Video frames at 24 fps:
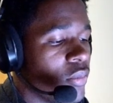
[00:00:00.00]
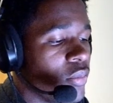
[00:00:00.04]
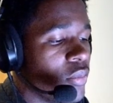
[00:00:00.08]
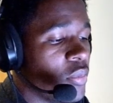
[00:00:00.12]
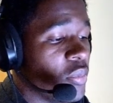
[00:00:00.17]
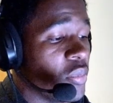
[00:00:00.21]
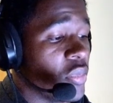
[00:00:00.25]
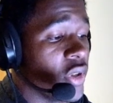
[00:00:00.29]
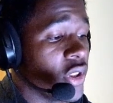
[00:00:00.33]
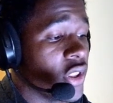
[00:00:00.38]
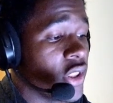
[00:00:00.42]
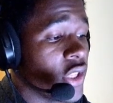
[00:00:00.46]

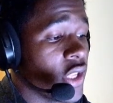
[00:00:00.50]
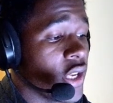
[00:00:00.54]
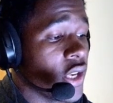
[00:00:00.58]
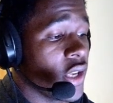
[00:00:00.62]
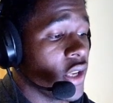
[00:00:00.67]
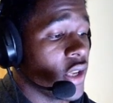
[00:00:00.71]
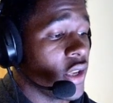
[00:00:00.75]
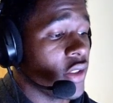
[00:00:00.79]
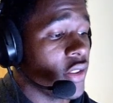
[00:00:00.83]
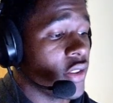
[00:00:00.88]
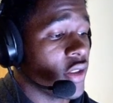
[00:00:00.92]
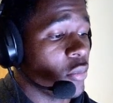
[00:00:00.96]
But
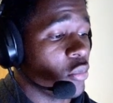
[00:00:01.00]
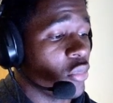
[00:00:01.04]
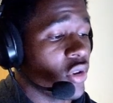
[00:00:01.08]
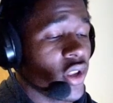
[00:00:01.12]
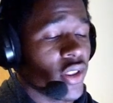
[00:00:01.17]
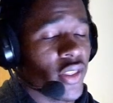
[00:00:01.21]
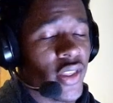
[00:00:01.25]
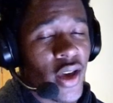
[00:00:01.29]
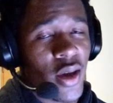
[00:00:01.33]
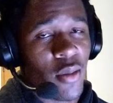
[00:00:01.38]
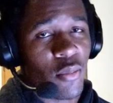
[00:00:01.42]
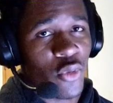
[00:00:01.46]
they play
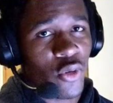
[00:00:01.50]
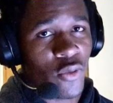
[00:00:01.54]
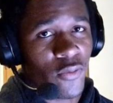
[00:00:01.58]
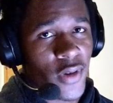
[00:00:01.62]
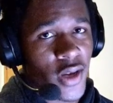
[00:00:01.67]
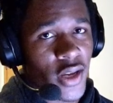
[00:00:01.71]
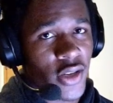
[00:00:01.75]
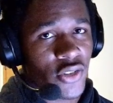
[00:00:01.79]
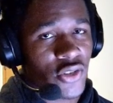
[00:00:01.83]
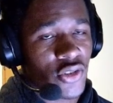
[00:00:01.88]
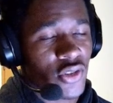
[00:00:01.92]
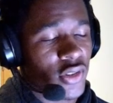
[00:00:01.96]
that move
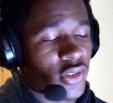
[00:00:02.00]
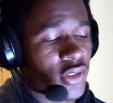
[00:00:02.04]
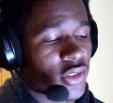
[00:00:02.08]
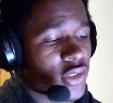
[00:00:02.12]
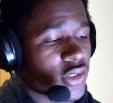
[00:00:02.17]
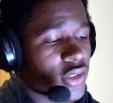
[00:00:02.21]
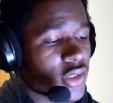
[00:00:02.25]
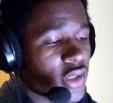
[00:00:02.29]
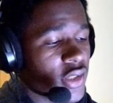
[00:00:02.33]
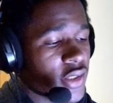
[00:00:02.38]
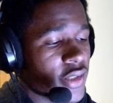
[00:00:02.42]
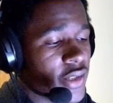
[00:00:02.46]
actually,
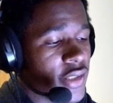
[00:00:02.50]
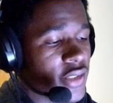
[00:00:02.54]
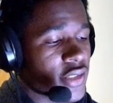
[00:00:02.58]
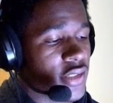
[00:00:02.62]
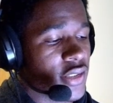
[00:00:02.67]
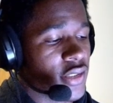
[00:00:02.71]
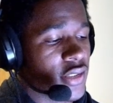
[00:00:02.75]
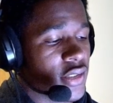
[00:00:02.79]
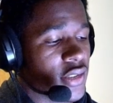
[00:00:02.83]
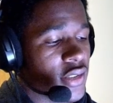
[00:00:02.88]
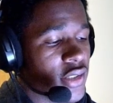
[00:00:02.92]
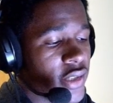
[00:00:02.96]
and
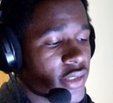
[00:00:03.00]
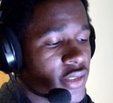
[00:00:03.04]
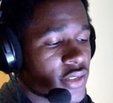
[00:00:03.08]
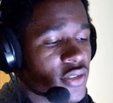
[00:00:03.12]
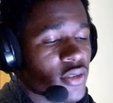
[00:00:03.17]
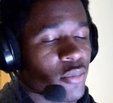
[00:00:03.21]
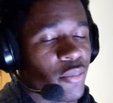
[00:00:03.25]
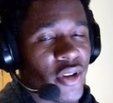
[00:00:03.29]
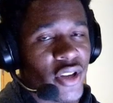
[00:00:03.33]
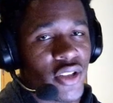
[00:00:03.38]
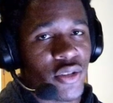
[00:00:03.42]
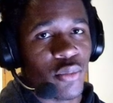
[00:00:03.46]
that's the
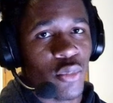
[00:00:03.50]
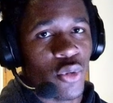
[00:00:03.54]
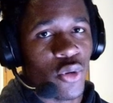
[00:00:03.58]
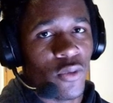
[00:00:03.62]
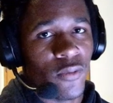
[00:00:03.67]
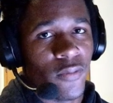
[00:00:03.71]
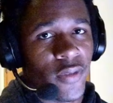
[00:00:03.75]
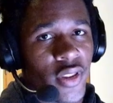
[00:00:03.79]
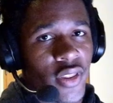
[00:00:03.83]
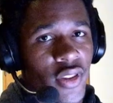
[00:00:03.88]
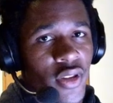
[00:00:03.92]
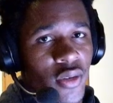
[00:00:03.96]
best move
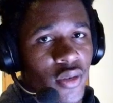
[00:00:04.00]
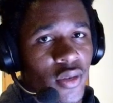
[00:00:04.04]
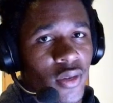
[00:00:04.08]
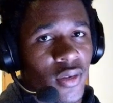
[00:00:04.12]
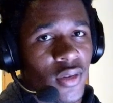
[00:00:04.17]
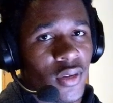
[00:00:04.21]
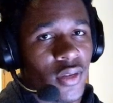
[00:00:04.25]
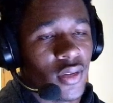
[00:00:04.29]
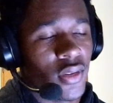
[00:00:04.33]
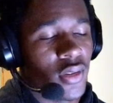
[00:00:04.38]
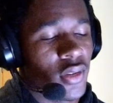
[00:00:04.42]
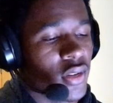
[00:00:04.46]
in
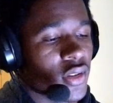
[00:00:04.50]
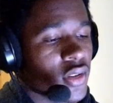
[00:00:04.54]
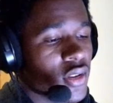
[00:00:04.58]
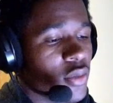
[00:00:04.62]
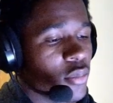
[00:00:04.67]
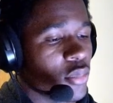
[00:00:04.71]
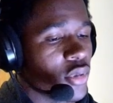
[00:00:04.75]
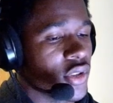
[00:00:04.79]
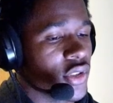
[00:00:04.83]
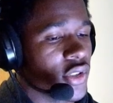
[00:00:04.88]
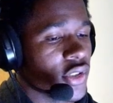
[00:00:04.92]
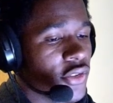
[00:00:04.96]
the
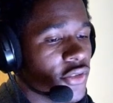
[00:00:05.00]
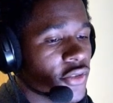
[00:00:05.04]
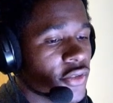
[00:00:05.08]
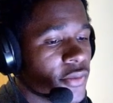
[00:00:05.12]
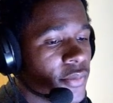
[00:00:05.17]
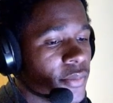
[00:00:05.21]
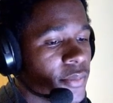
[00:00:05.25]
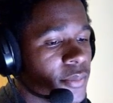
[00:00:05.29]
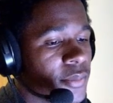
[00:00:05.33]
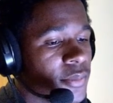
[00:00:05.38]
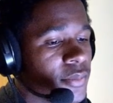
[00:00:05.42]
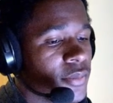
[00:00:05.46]
position.
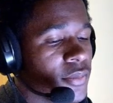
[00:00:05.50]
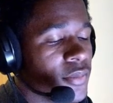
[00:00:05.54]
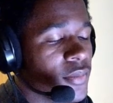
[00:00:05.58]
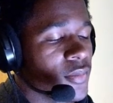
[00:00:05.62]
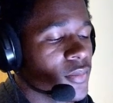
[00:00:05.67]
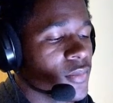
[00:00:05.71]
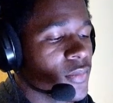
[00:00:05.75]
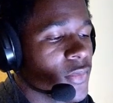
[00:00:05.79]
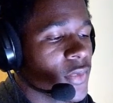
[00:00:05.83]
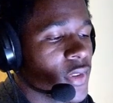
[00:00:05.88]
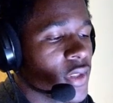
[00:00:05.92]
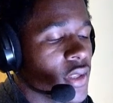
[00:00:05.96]

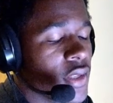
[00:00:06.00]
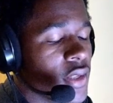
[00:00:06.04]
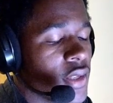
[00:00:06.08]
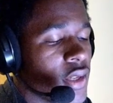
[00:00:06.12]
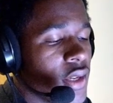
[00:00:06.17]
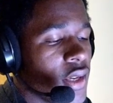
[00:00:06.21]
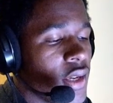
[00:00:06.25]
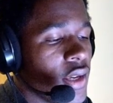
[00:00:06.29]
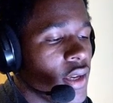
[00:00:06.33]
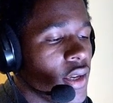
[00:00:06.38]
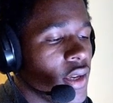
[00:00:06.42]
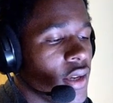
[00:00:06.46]

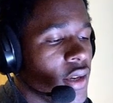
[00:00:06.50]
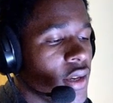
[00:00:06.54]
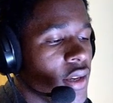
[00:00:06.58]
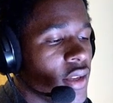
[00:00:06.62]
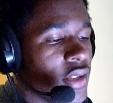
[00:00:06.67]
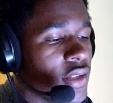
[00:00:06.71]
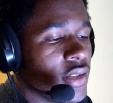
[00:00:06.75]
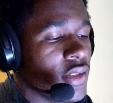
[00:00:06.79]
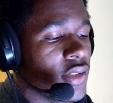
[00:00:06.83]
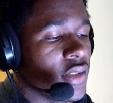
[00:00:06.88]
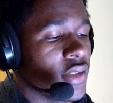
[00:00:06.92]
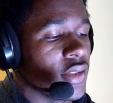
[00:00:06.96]

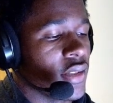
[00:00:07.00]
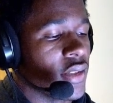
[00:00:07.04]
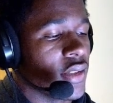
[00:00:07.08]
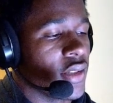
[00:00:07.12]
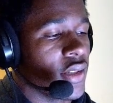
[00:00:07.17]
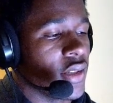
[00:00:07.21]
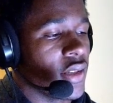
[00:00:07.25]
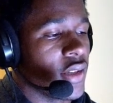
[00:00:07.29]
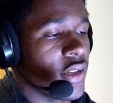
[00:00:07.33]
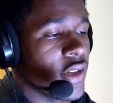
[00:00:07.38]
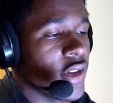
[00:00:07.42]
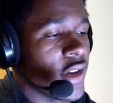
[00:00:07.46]
And
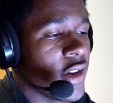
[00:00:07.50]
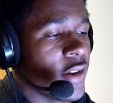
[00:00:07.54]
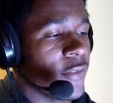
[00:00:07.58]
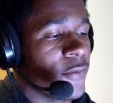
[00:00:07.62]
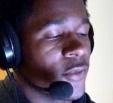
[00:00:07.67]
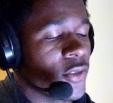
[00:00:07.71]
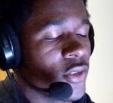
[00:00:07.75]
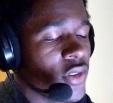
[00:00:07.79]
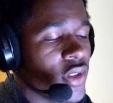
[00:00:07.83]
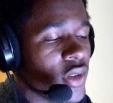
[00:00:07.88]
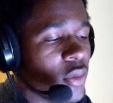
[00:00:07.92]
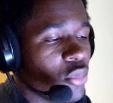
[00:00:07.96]

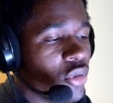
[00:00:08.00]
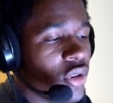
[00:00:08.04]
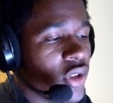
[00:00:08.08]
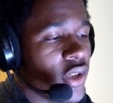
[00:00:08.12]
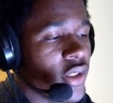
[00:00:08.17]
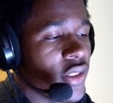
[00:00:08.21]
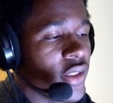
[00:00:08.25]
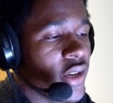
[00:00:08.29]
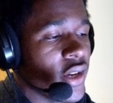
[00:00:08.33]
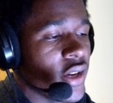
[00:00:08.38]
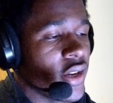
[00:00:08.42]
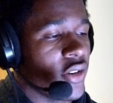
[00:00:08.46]
after they play
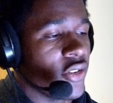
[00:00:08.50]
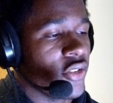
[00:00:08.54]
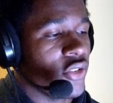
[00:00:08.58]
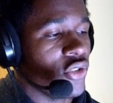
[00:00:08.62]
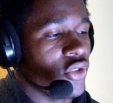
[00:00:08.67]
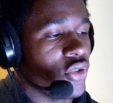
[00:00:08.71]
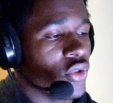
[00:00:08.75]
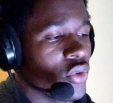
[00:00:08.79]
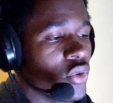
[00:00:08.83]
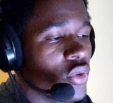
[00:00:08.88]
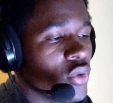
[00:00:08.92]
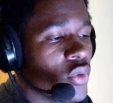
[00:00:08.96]
that,
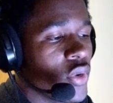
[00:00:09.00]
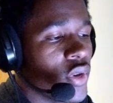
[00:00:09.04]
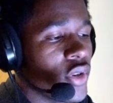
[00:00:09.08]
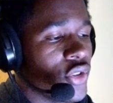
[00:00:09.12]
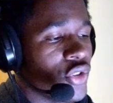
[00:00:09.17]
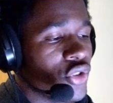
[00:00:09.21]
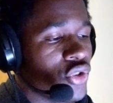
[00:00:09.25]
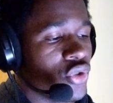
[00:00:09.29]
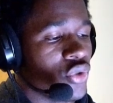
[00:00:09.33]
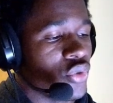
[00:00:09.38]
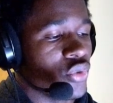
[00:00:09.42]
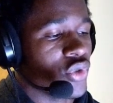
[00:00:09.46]
you're going
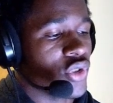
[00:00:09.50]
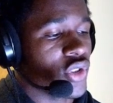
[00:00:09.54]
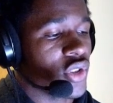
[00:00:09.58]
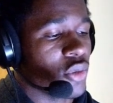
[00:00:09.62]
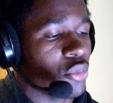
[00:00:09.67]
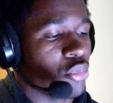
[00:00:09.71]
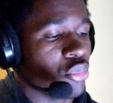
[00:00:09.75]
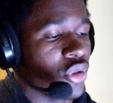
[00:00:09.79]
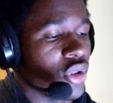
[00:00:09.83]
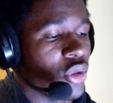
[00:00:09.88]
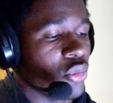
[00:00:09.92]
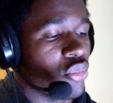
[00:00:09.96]
to
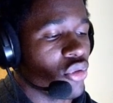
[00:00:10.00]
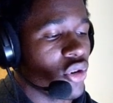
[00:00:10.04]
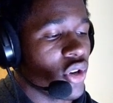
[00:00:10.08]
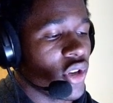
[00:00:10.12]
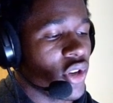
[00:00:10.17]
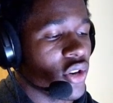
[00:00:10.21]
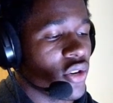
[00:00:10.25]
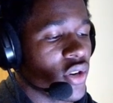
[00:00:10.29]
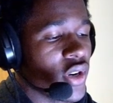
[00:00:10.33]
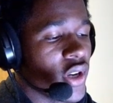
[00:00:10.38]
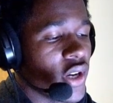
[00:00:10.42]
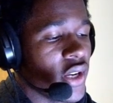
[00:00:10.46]
simply bring
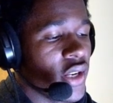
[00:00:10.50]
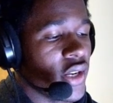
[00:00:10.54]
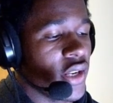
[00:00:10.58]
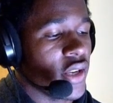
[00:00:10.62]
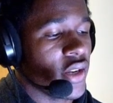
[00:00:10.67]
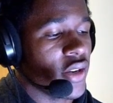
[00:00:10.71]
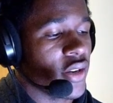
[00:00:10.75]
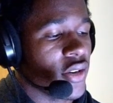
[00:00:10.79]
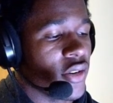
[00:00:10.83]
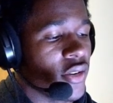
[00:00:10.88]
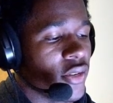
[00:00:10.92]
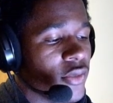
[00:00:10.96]
your knight
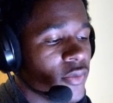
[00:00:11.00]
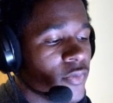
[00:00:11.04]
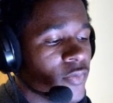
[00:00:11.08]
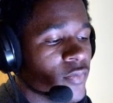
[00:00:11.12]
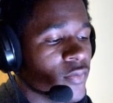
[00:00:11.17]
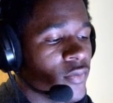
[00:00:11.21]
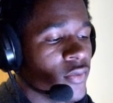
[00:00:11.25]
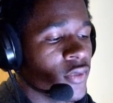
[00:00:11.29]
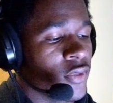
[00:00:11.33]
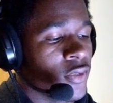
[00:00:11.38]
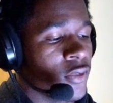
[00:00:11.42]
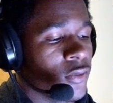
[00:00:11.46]
here,
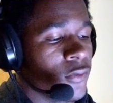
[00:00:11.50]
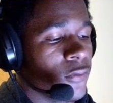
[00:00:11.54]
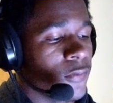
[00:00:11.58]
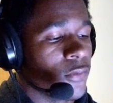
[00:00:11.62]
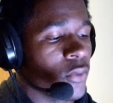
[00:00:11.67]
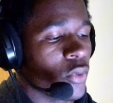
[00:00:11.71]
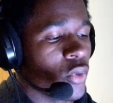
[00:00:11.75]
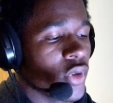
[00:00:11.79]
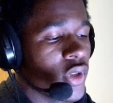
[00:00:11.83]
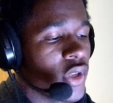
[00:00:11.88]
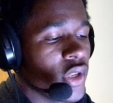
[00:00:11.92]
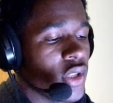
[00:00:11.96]

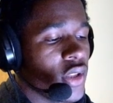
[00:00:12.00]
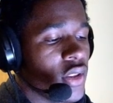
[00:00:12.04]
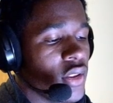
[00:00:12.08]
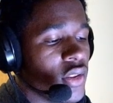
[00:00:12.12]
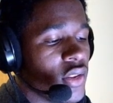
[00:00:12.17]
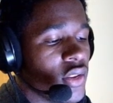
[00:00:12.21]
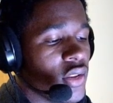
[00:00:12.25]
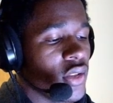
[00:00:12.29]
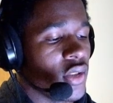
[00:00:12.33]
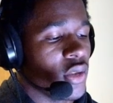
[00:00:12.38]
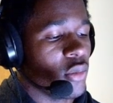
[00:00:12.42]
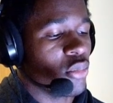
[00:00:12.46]
forking
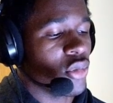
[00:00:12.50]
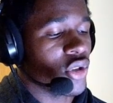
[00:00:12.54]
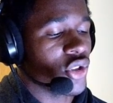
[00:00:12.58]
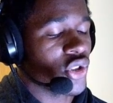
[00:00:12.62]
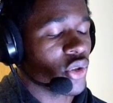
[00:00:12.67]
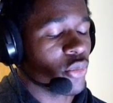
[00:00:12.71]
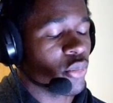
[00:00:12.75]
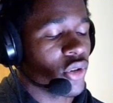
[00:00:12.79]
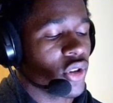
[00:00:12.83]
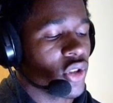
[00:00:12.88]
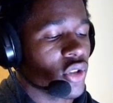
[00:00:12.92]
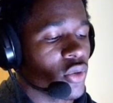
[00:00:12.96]
the
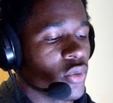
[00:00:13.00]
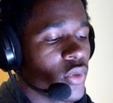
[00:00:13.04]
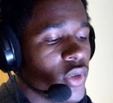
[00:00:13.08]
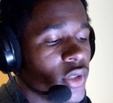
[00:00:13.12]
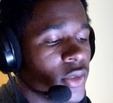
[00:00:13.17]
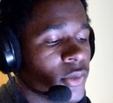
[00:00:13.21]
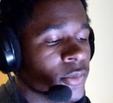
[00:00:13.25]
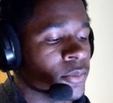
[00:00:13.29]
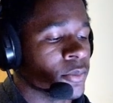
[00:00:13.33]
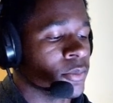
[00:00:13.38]
bishop and the queen.